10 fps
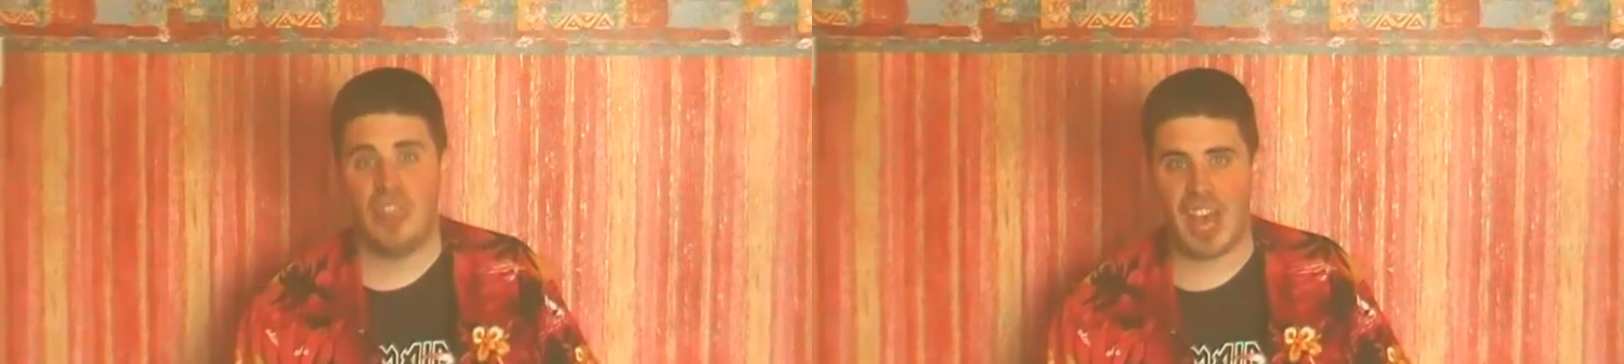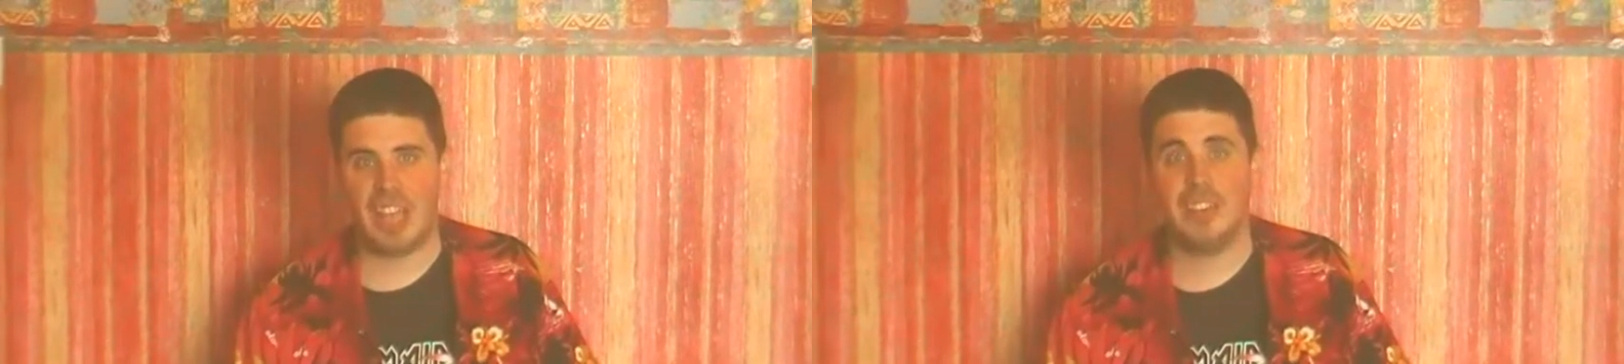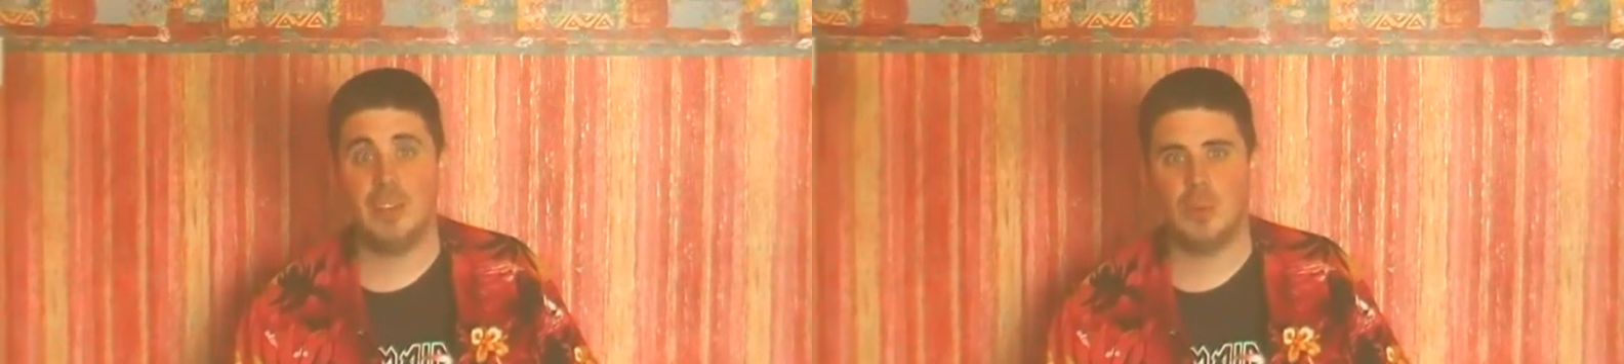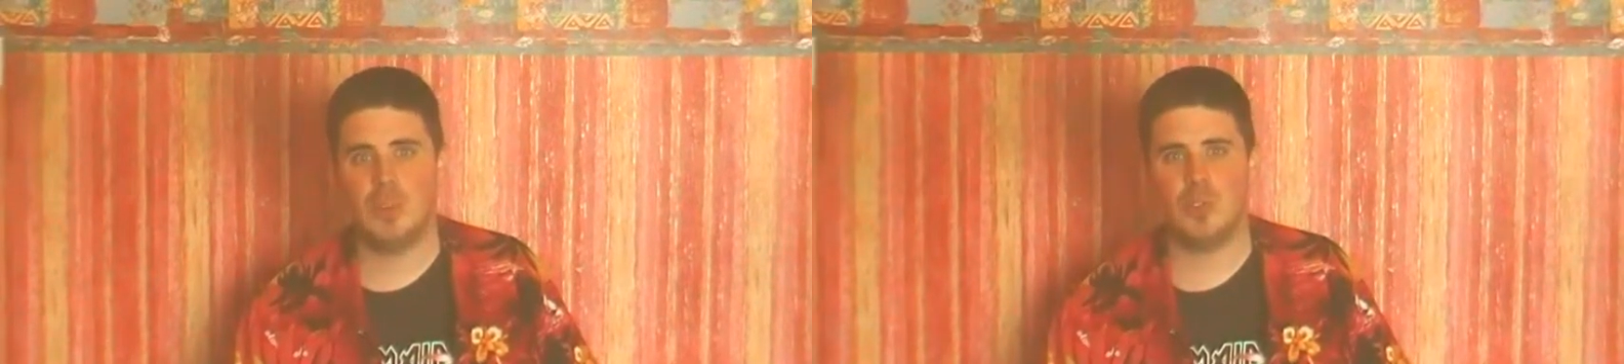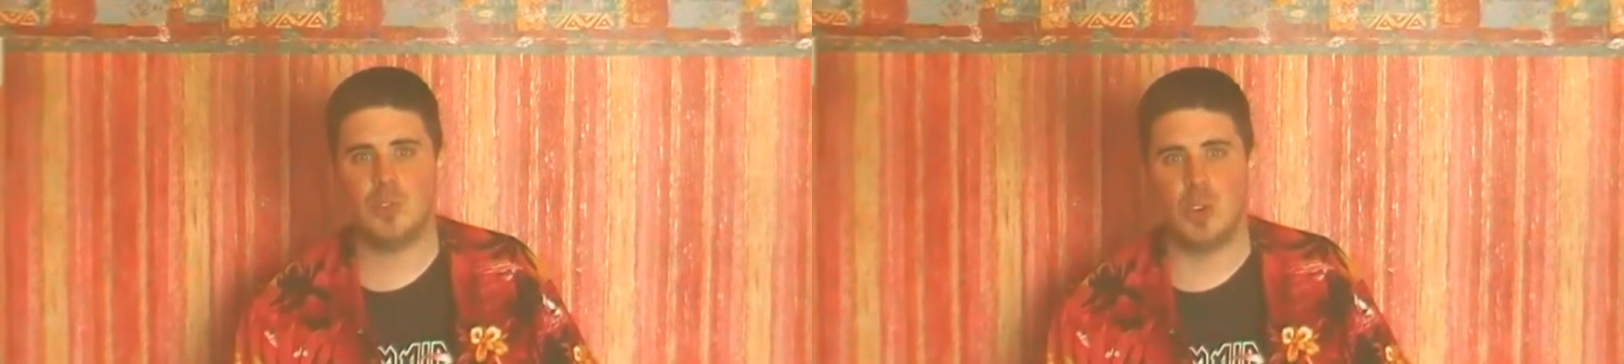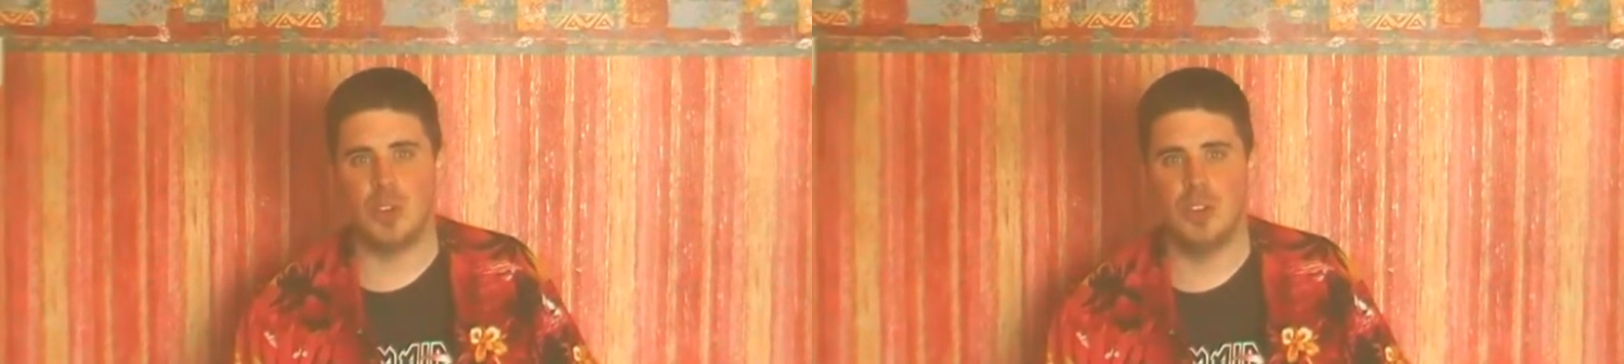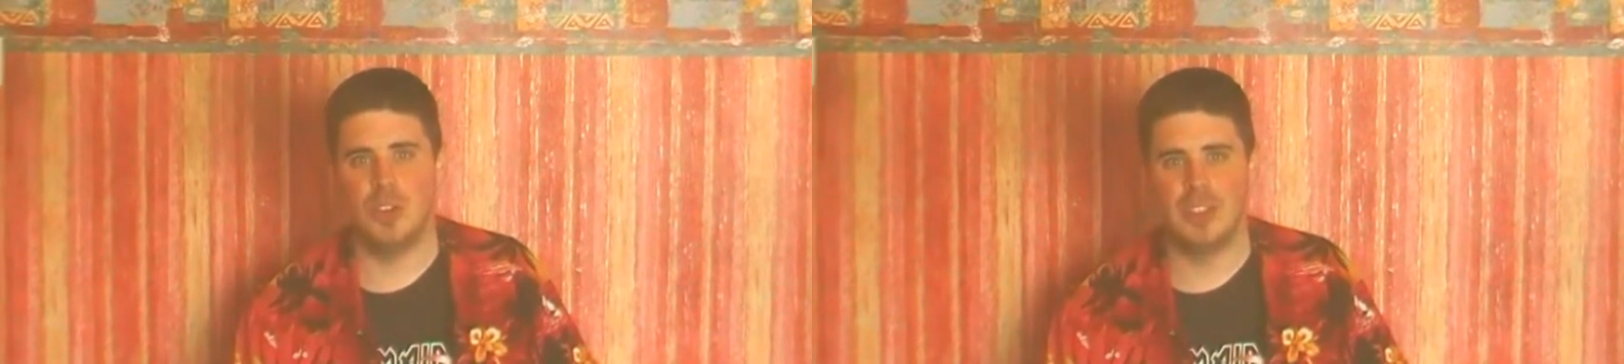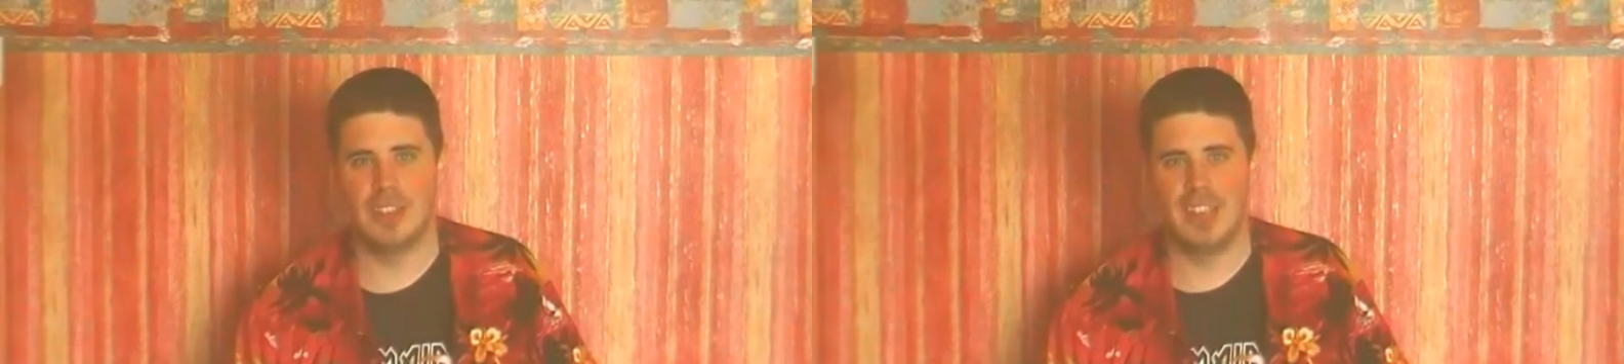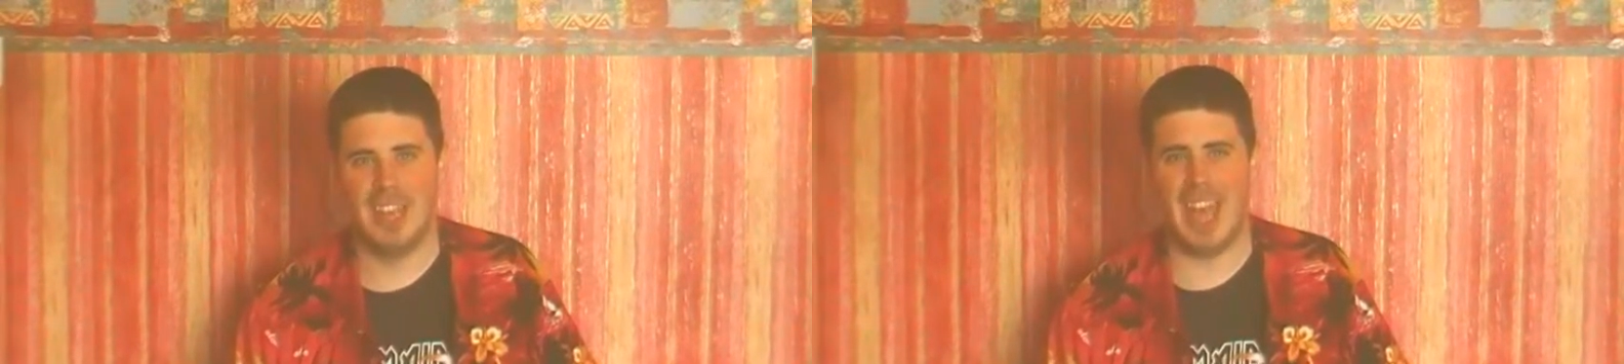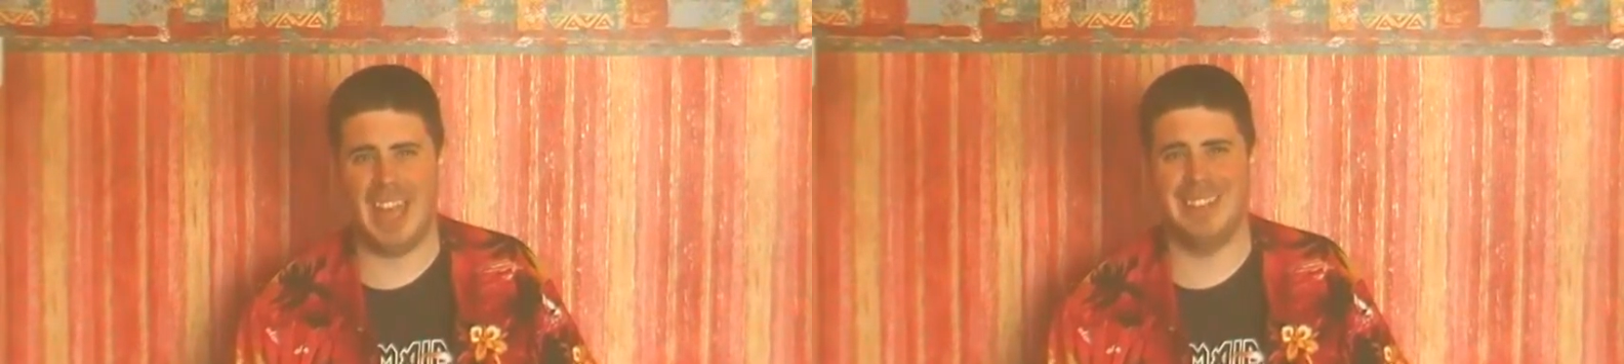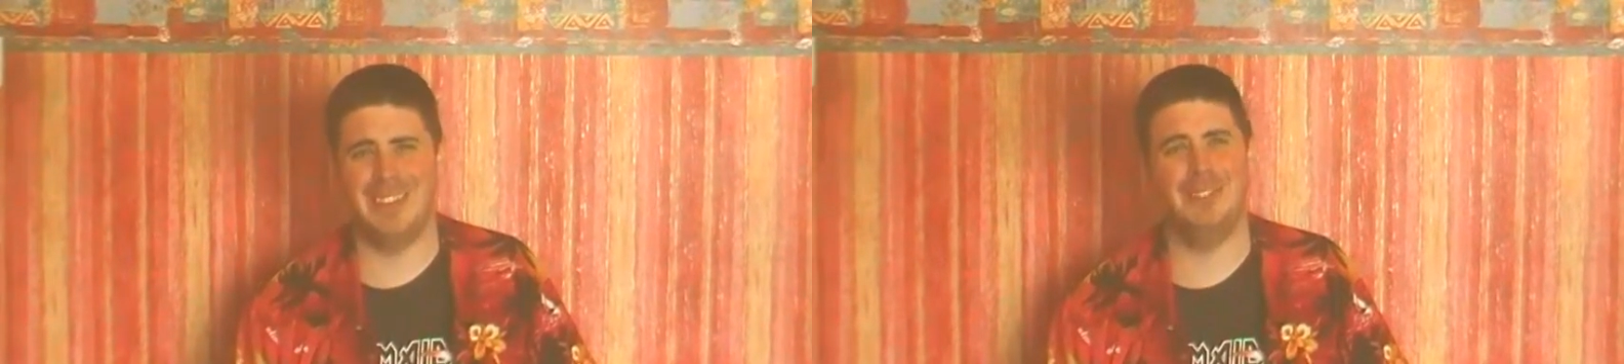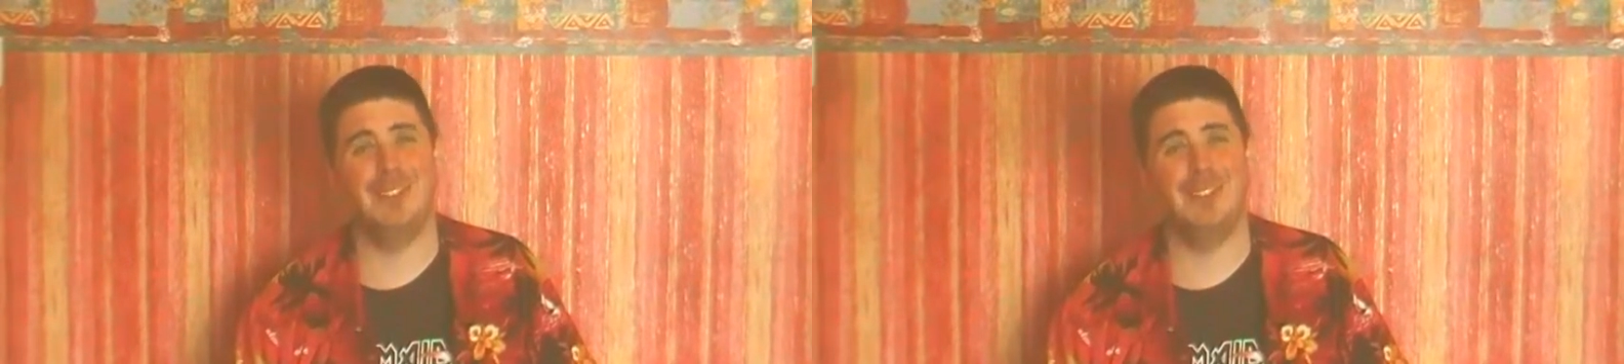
that was TRON. And